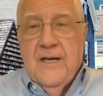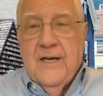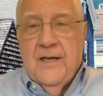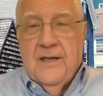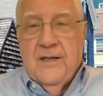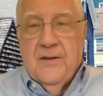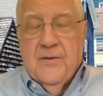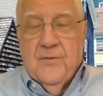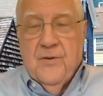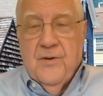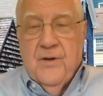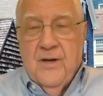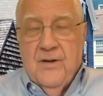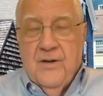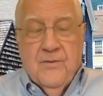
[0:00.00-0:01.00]
uh,
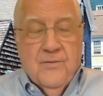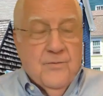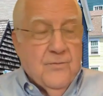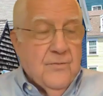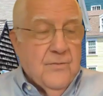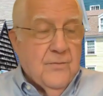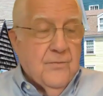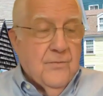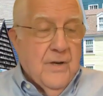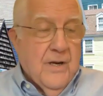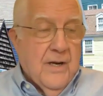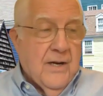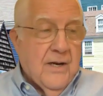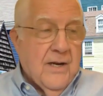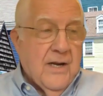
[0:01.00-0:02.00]
uh,
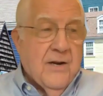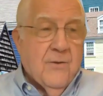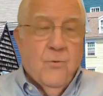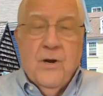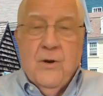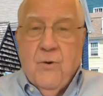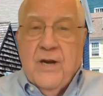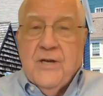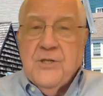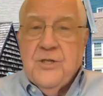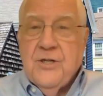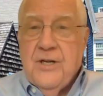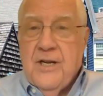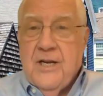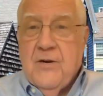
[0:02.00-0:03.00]
a
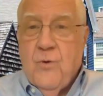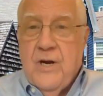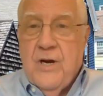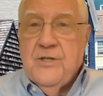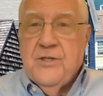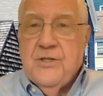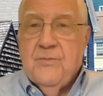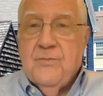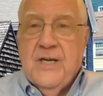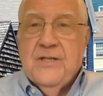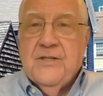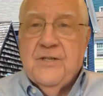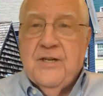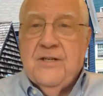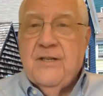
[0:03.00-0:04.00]
regression equation,
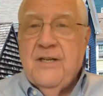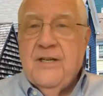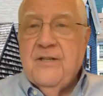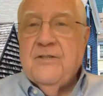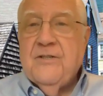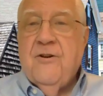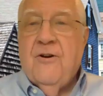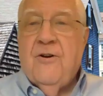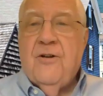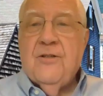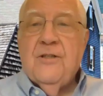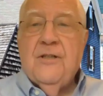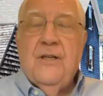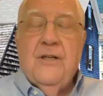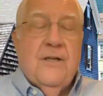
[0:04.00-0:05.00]
basically it's
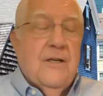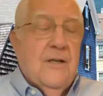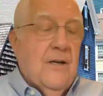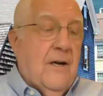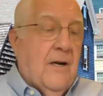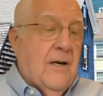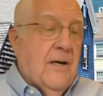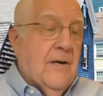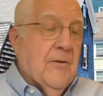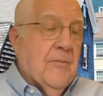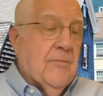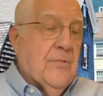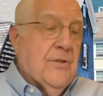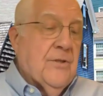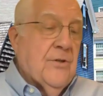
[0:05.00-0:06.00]
called, uh,
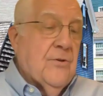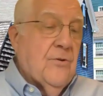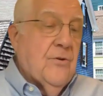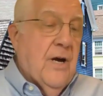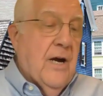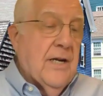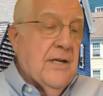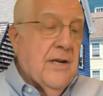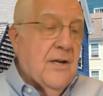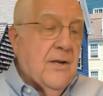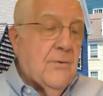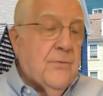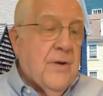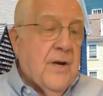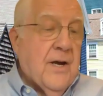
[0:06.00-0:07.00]
to
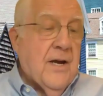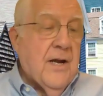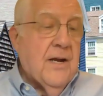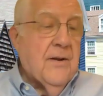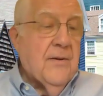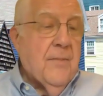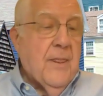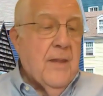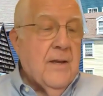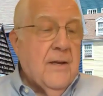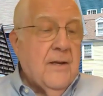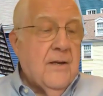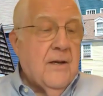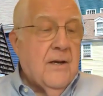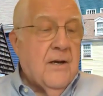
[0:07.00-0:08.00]
identify
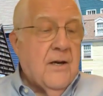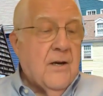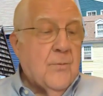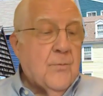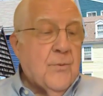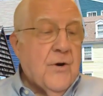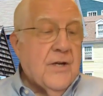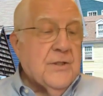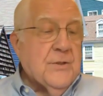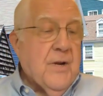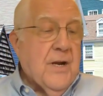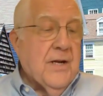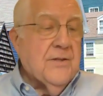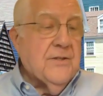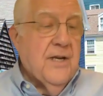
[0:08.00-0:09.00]
uh,
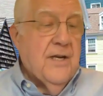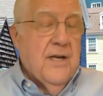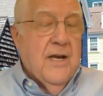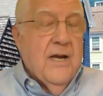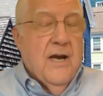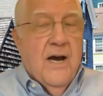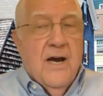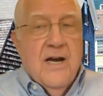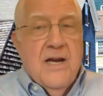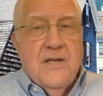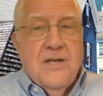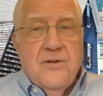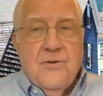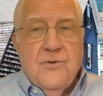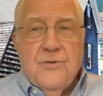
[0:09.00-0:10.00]
prospects. I
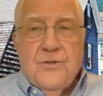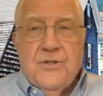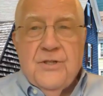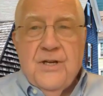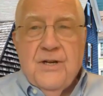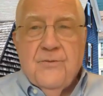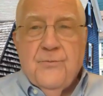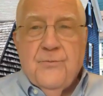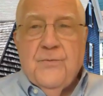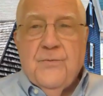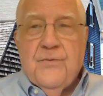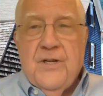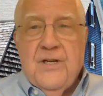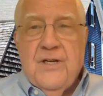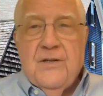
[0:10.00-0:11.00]
use a
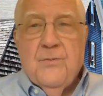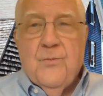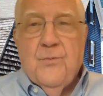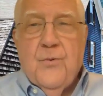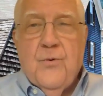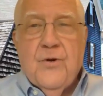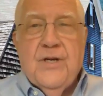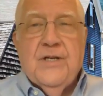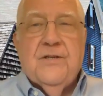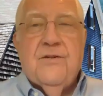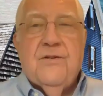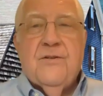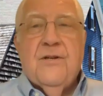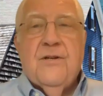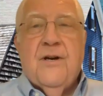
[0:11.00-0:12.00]
fifteen point
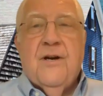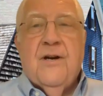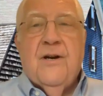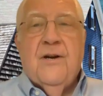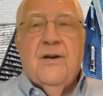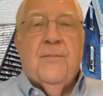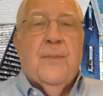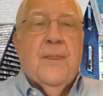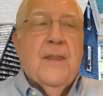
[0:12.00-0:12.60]
uh,